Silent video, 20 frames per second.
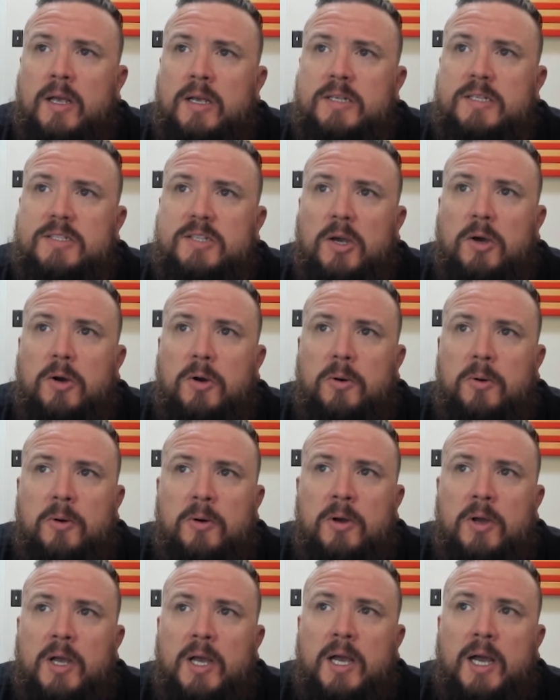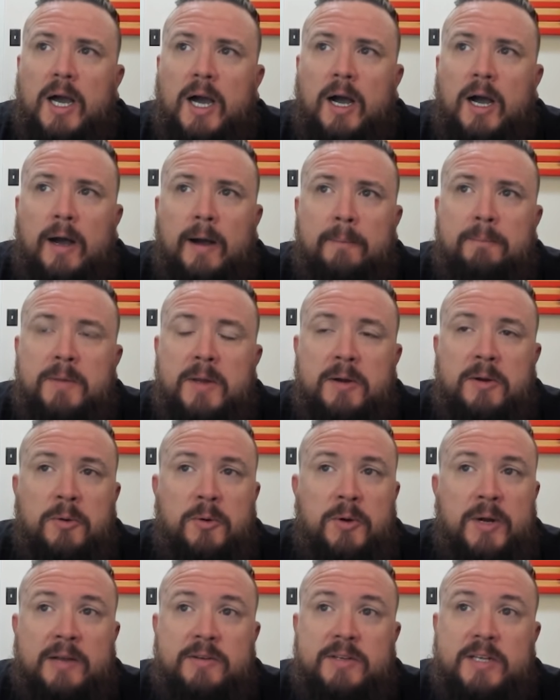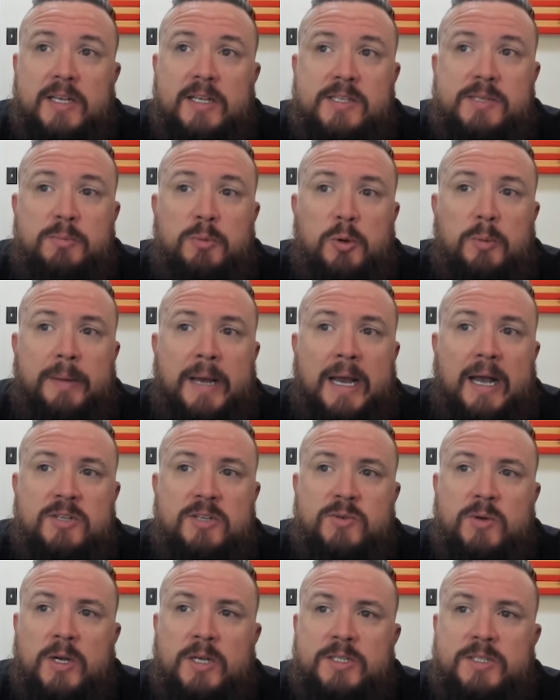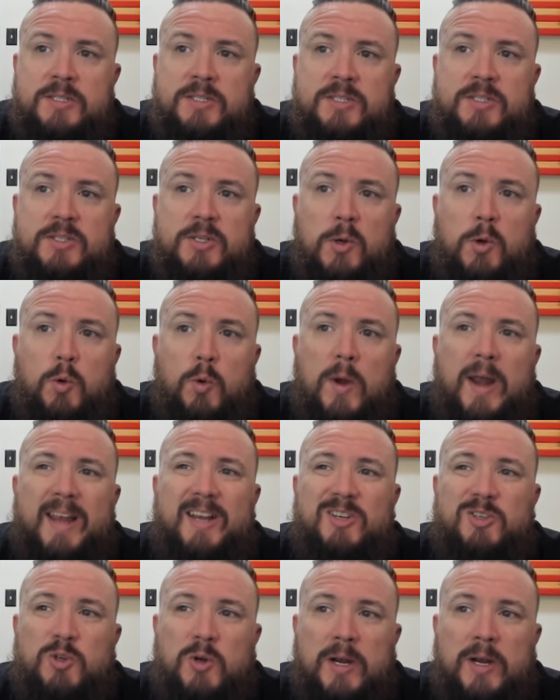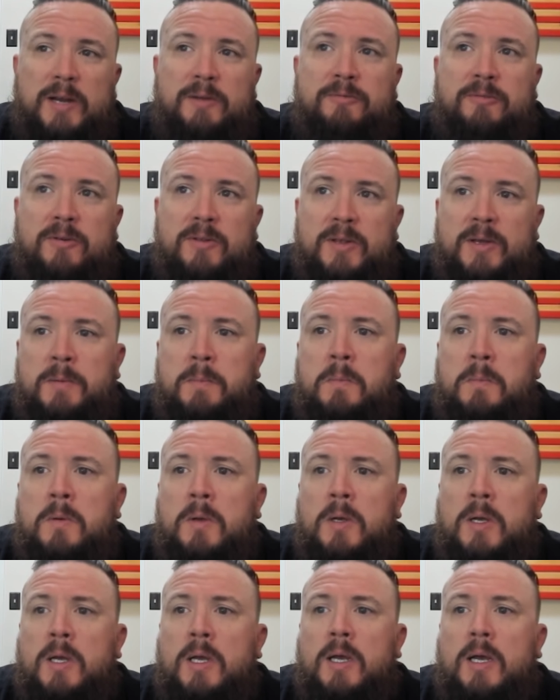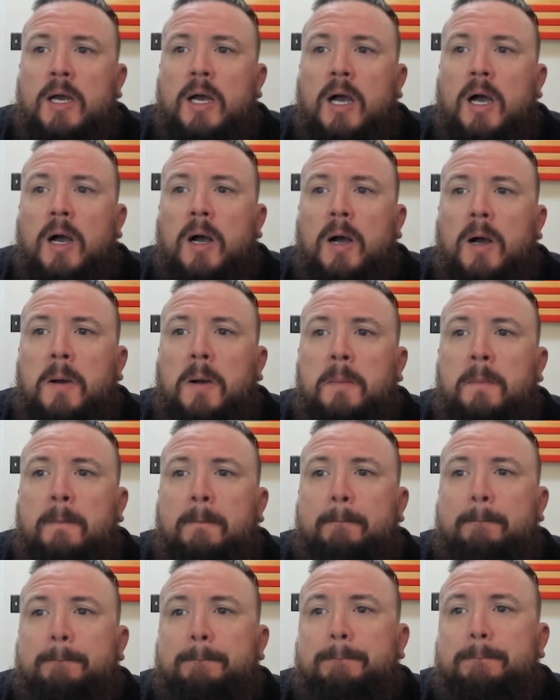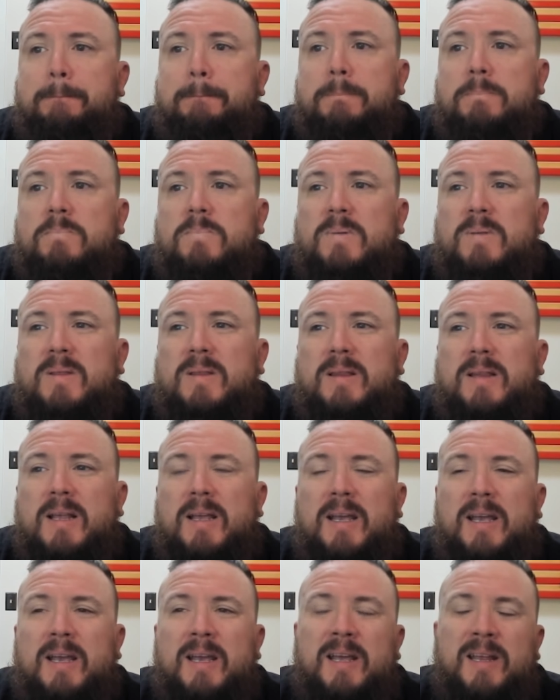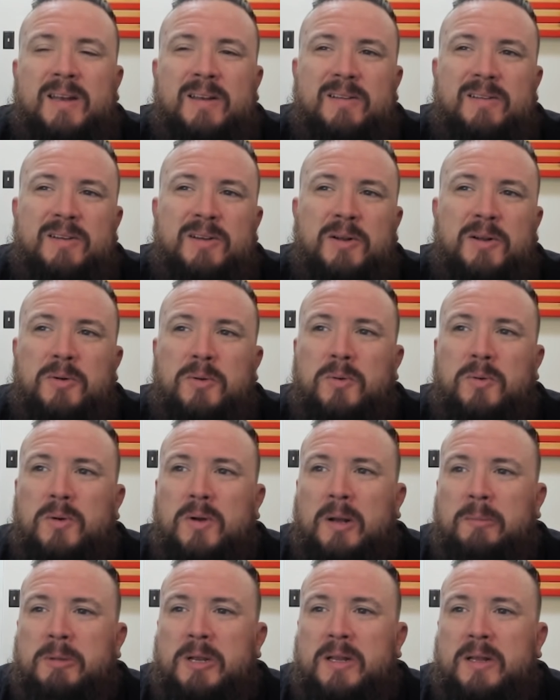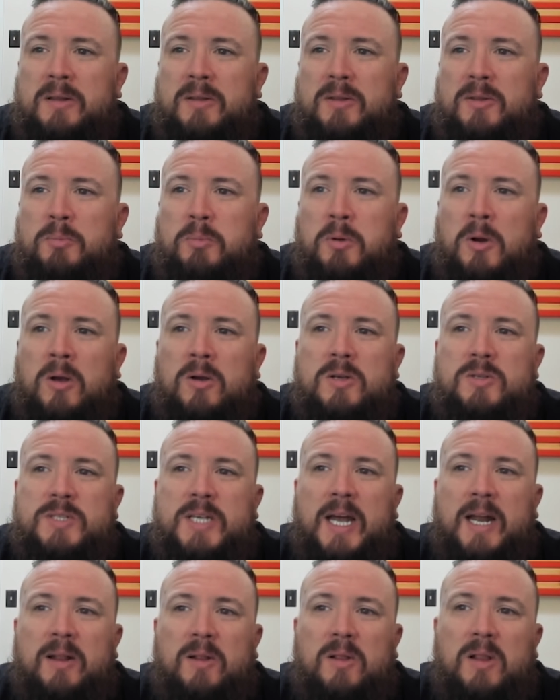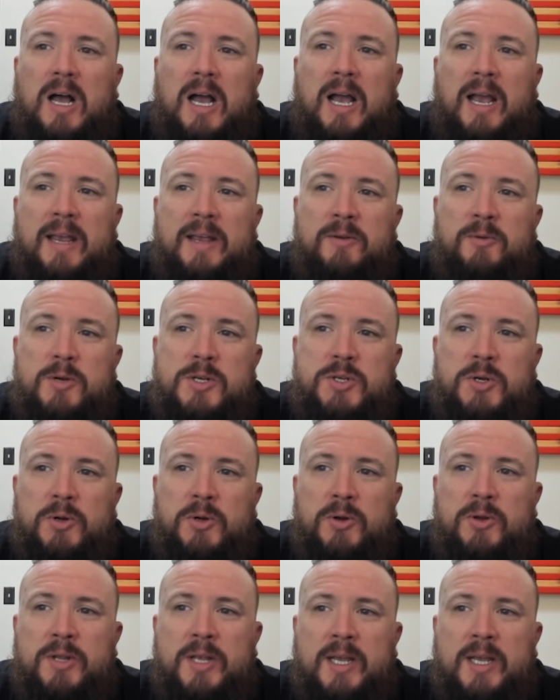So they're going out to get some more pass rush. This is a great trade for them. And, you know, I mean, the Broncos got a lot in return.